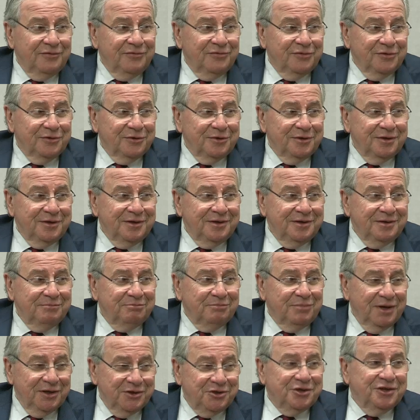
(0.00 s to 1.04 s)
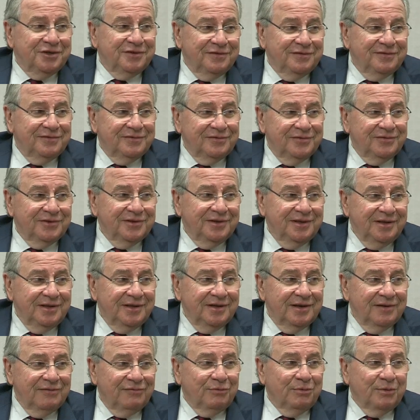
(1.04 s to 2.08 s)
for the budget for the
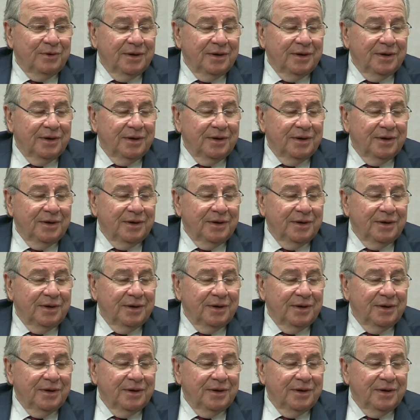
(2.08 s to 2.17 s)
FY.